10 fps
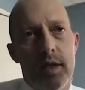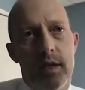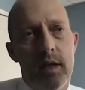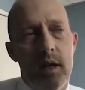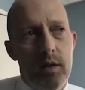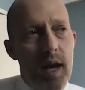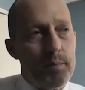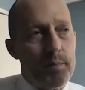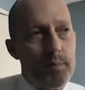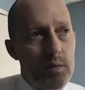And, you know, yeah,
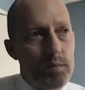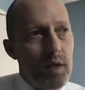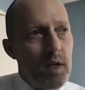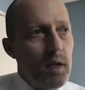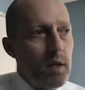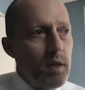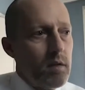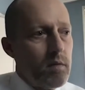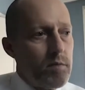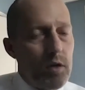you know,
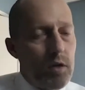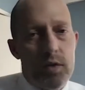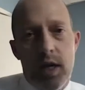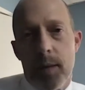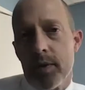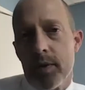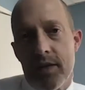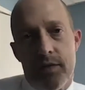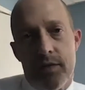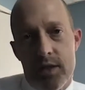talk to a couple of
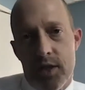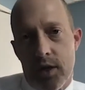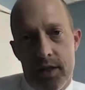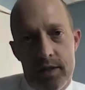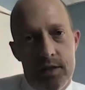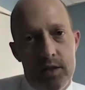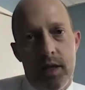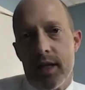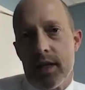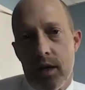different attorneys, just
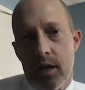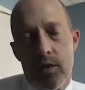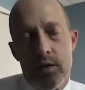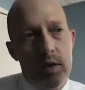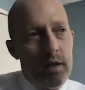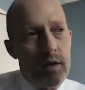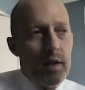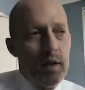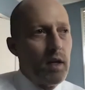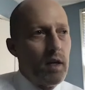like, you know, you could,
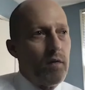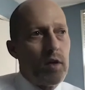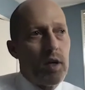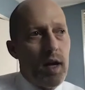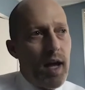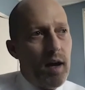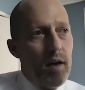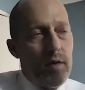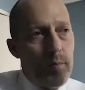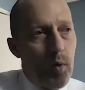you know, if you're going to
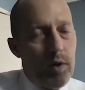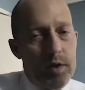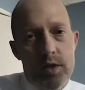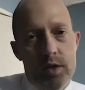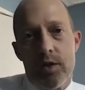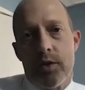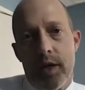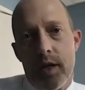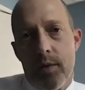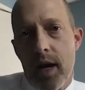have an important
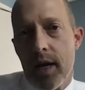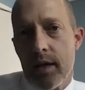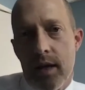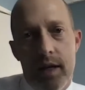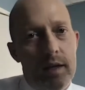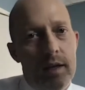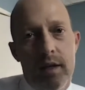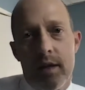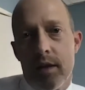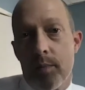surgery, right? Like,
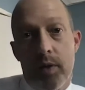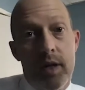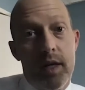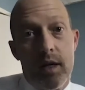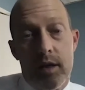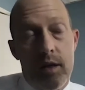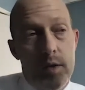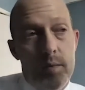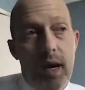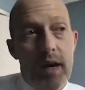there are plenty of you know
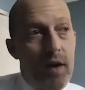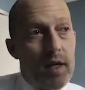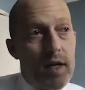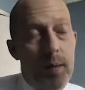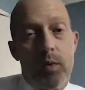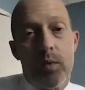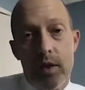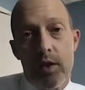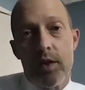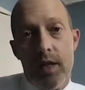you might find a couple of
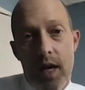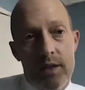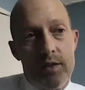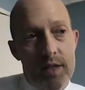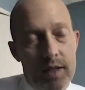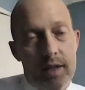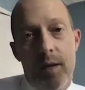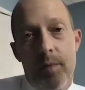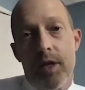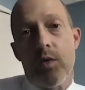really good doctors out
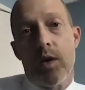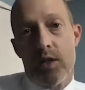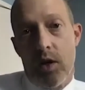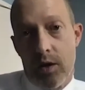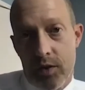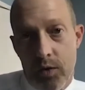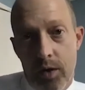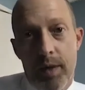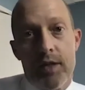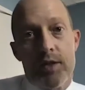there but you want to talk to
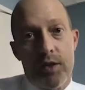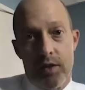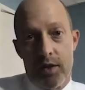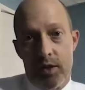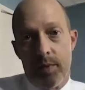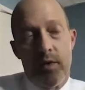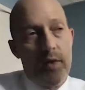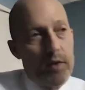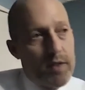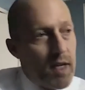them make sure that you're both
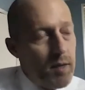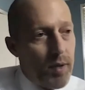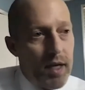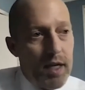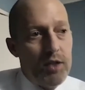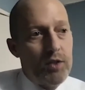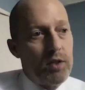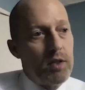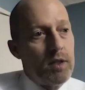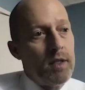on the same page and